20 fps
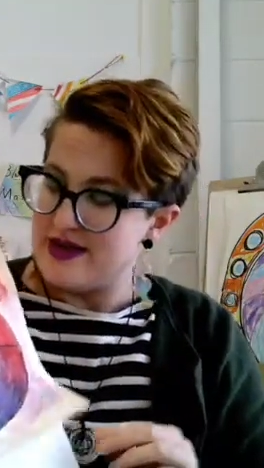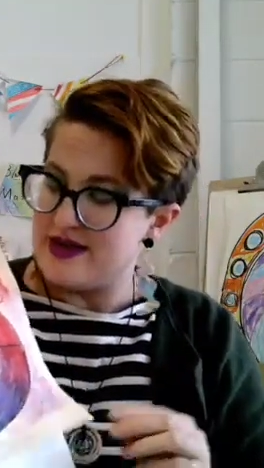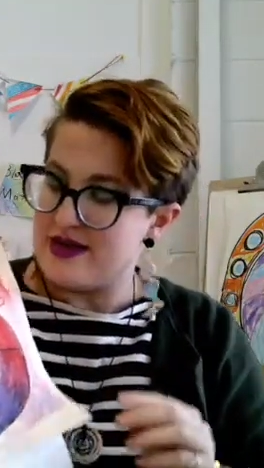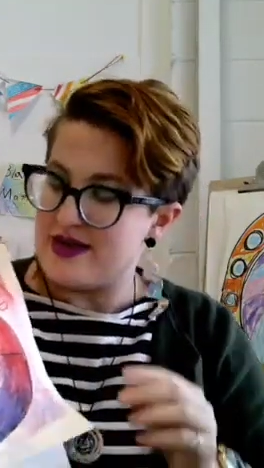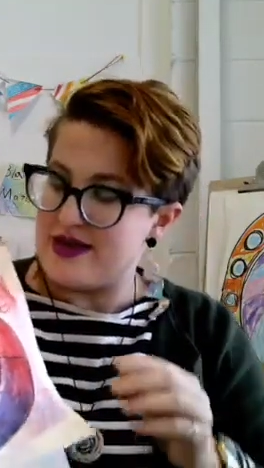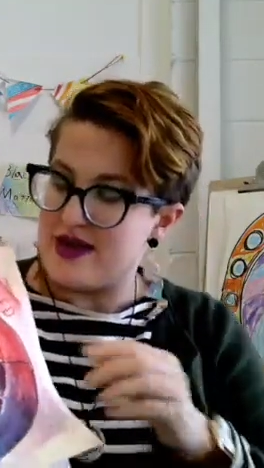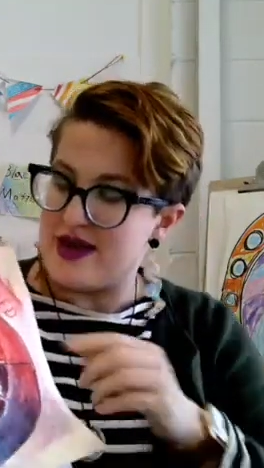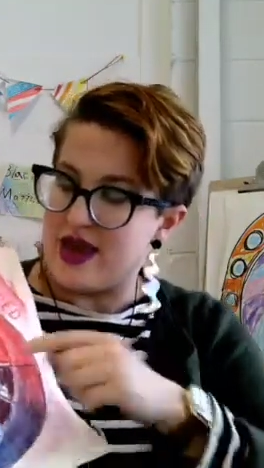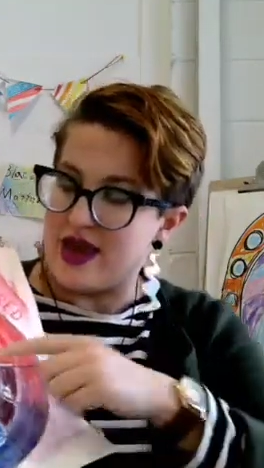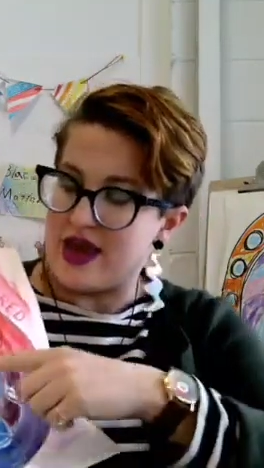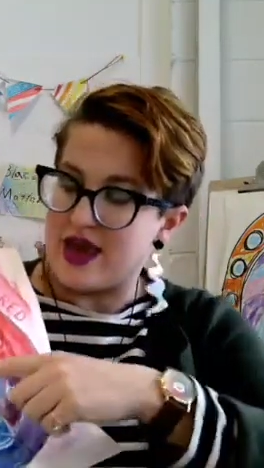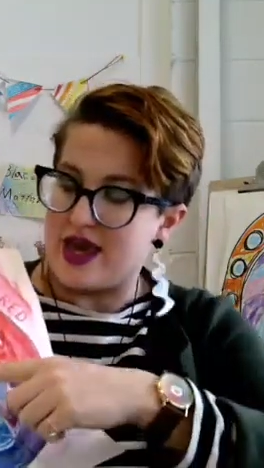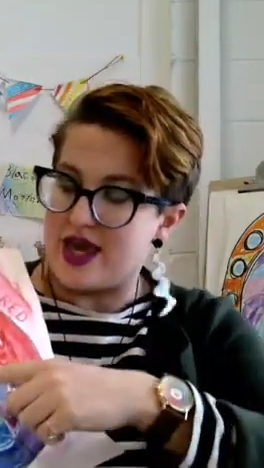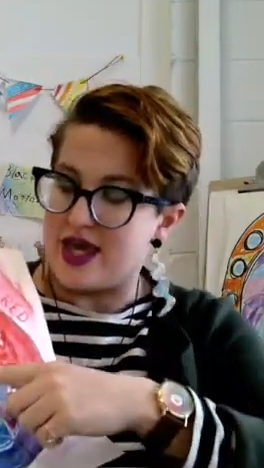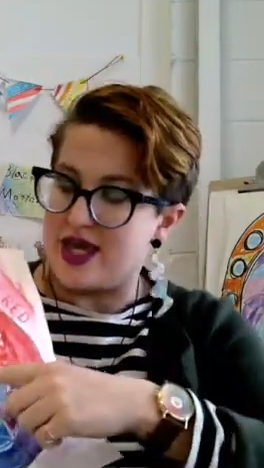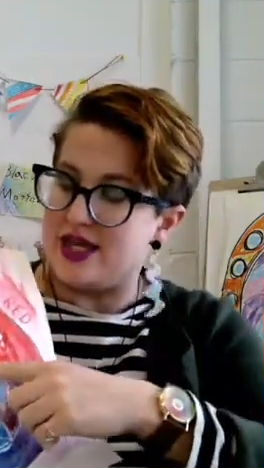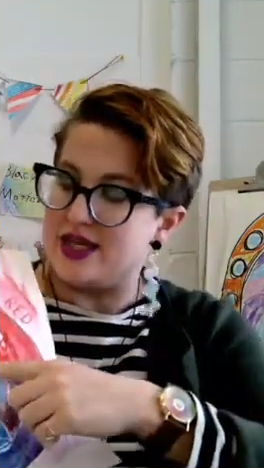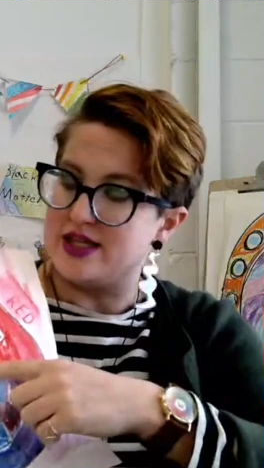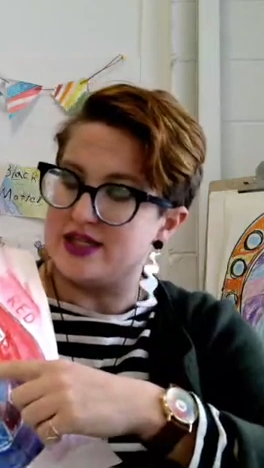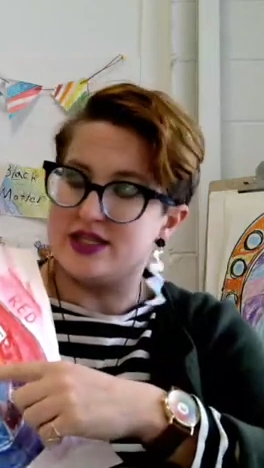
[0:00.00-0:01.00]

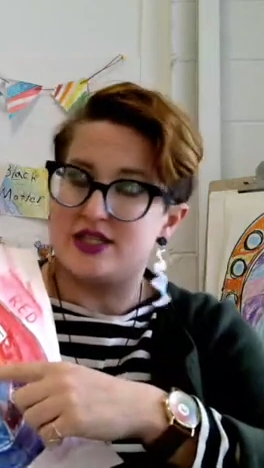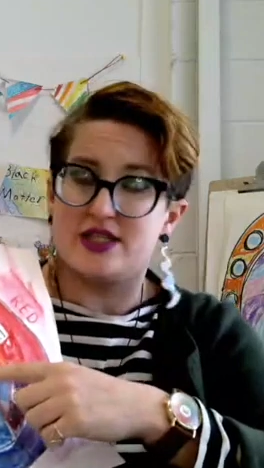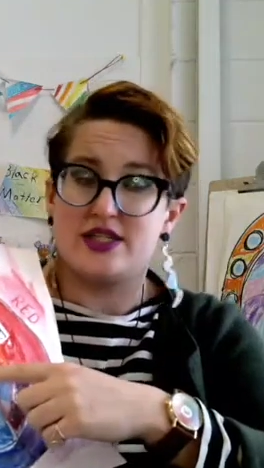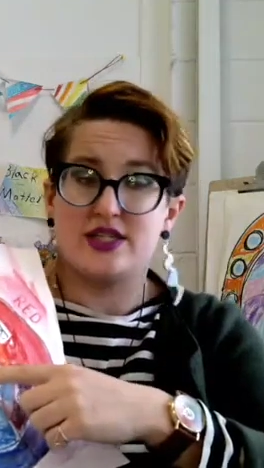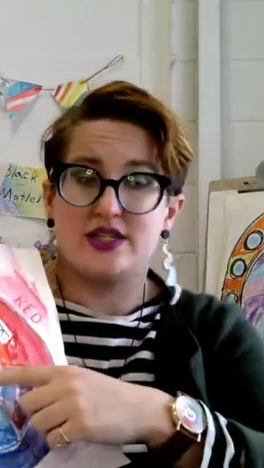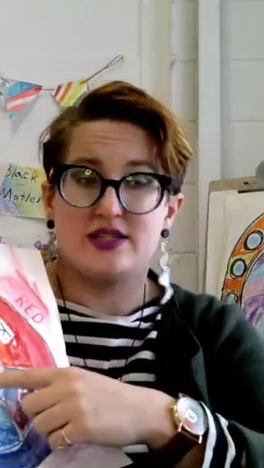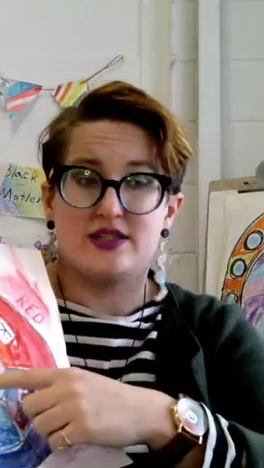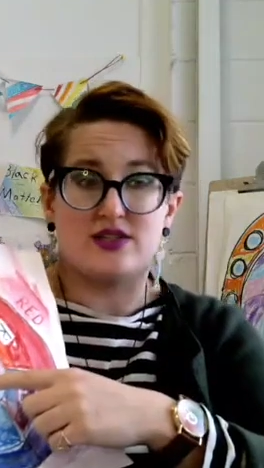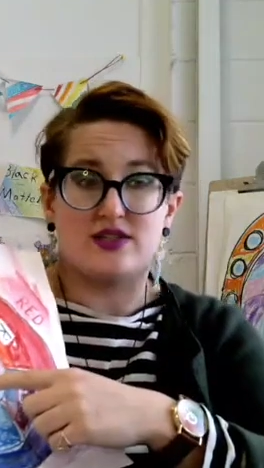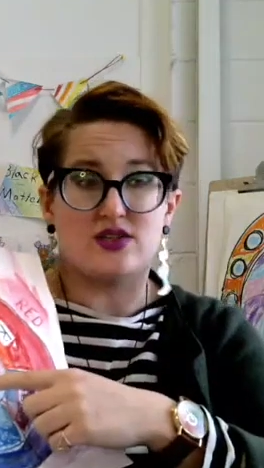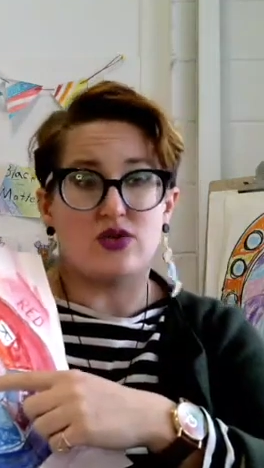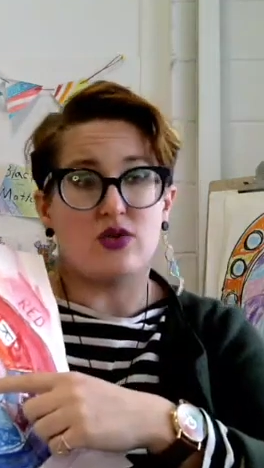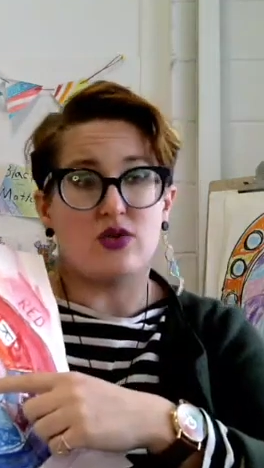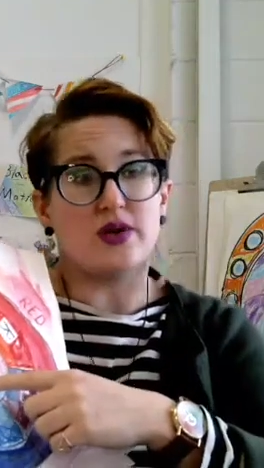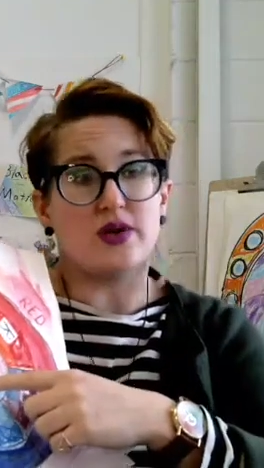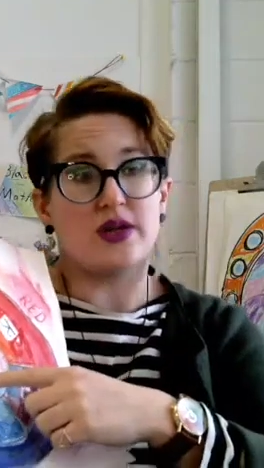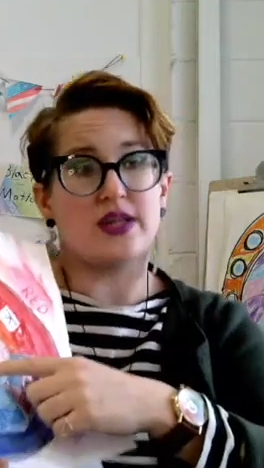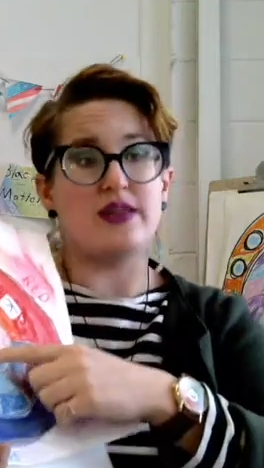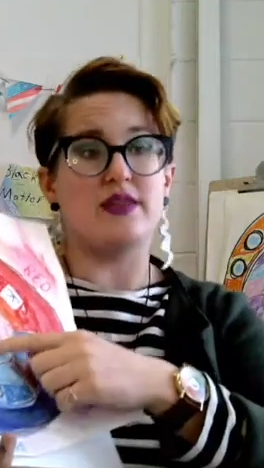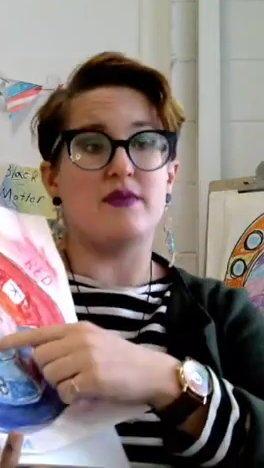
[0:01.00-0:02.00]
And so
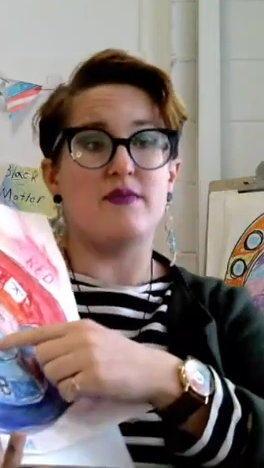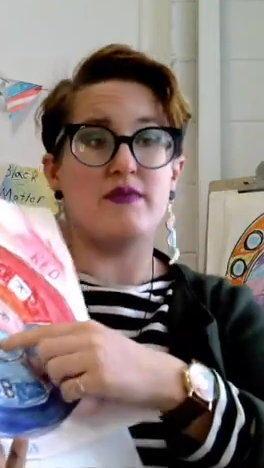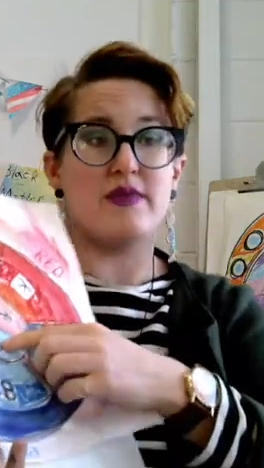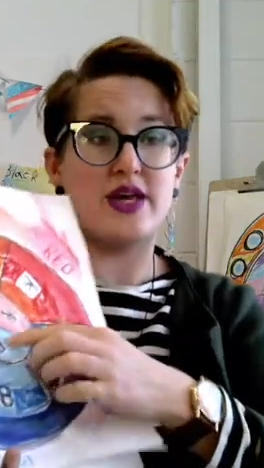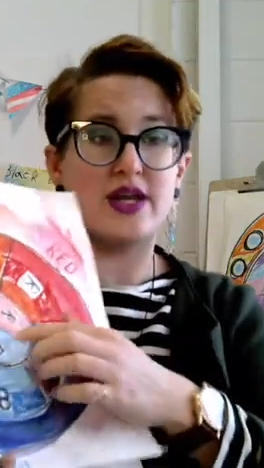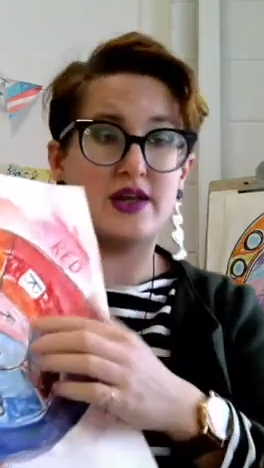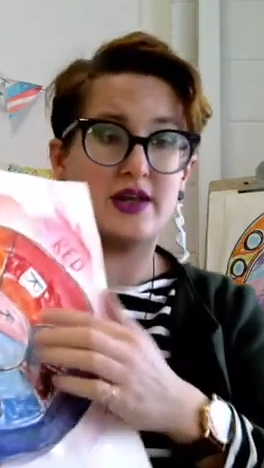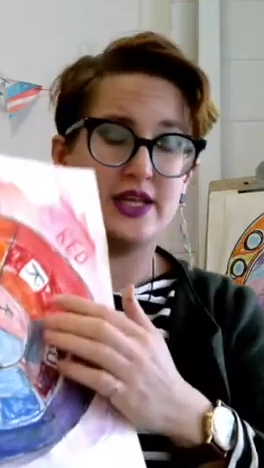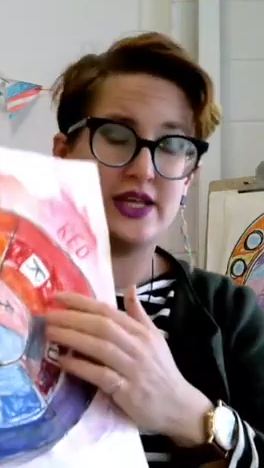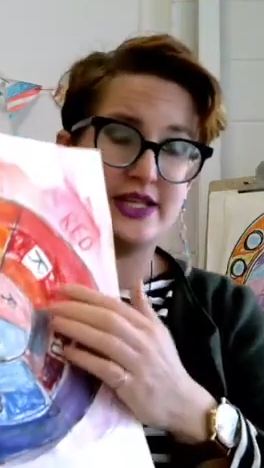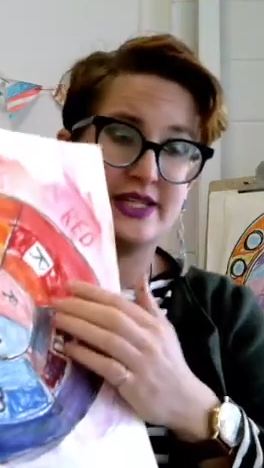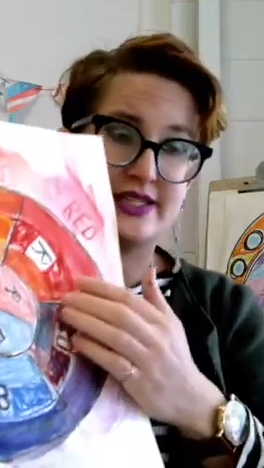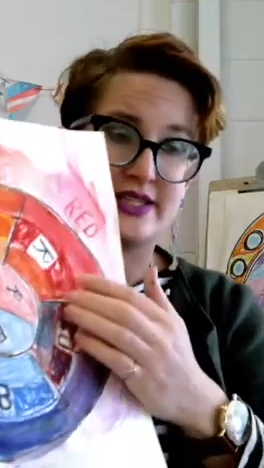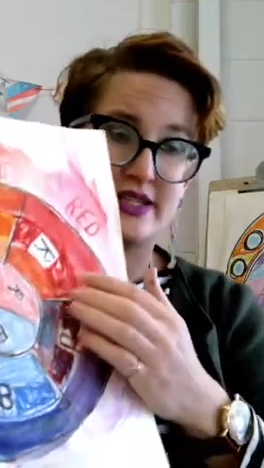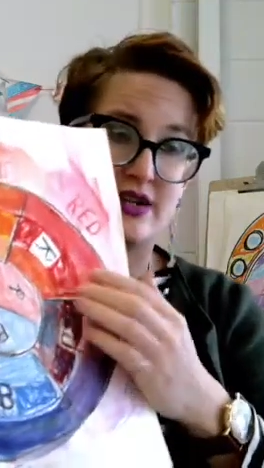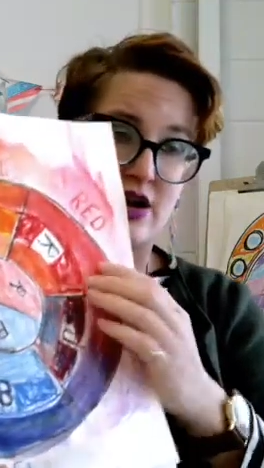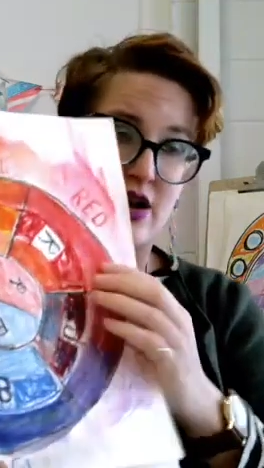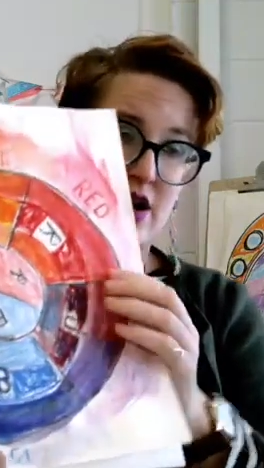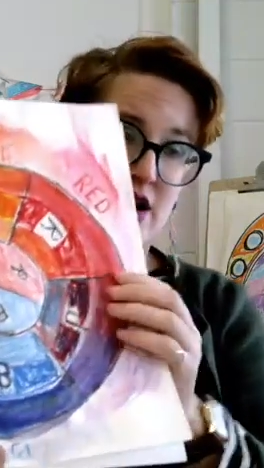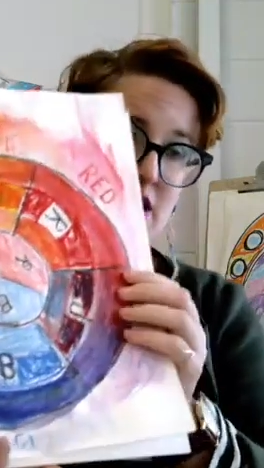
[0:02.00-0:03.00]
in the middle is
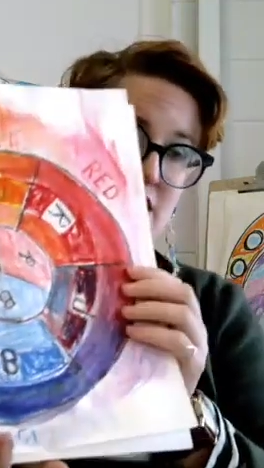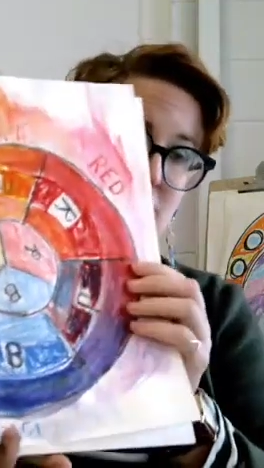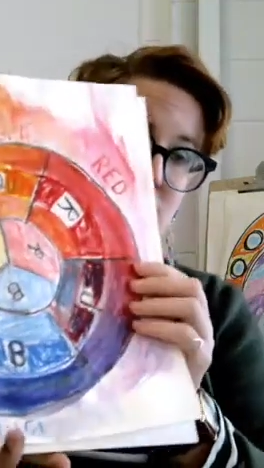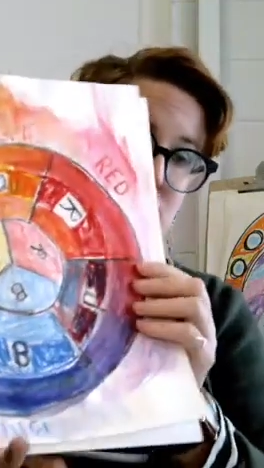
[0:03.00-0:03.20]
our